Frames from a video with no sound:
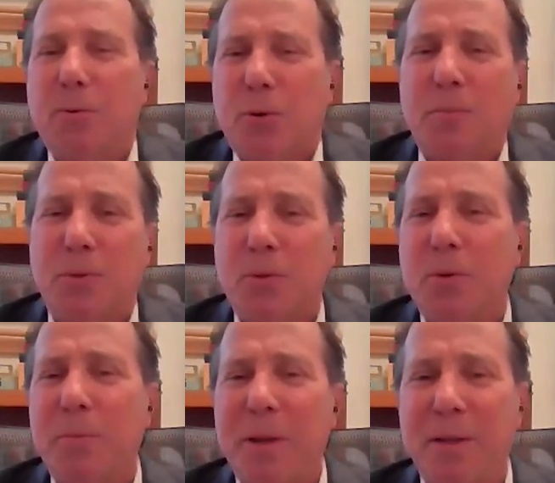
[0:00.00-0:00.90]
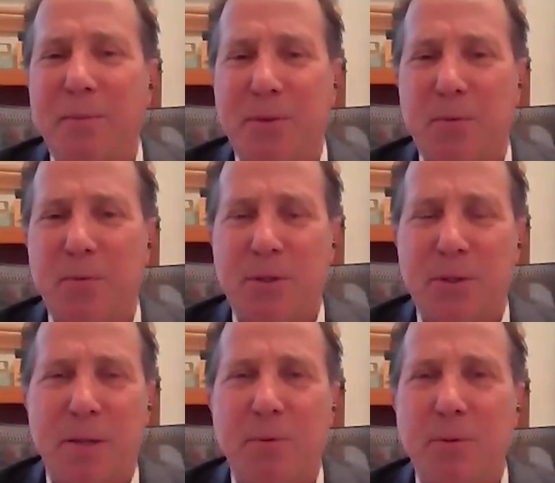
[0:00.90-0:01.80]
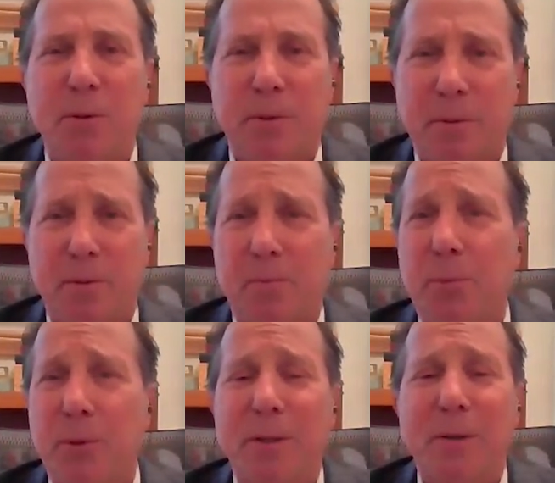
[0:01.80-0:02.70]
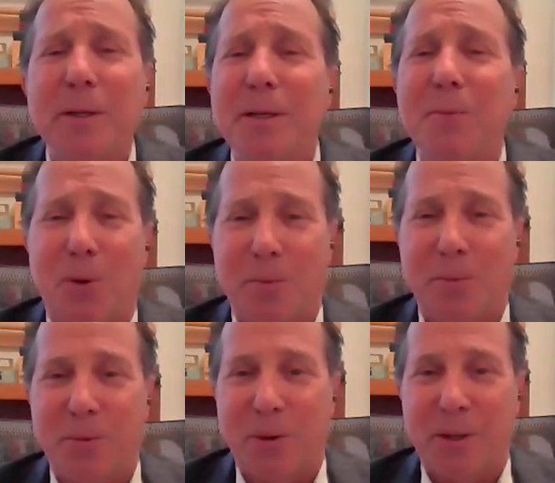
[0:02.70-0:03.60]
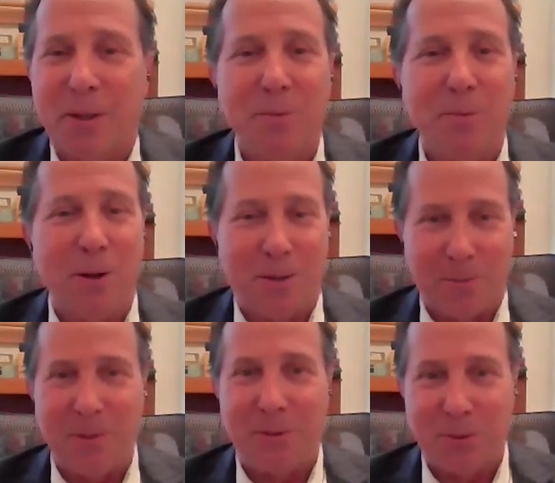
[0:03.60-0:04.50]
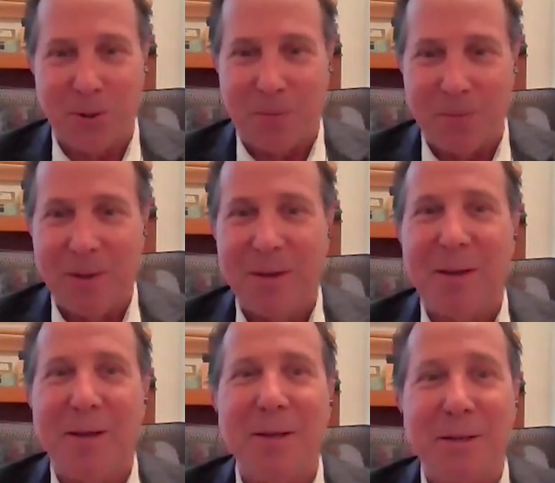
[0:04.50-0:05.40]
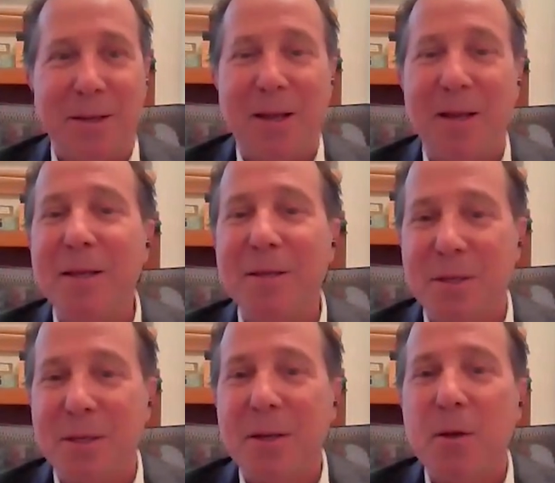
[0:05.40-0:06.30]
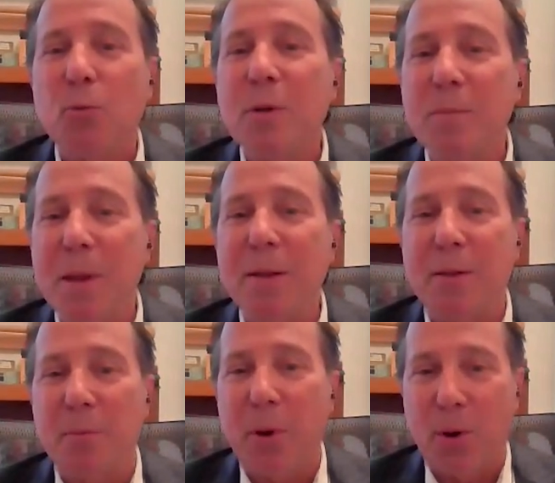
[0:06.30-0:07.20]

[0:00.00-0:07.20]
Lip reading: Trump sort of paid lip service to that. It was pretty clear he didn't want to be Reagan. He wanted to be Trump, and he has remade the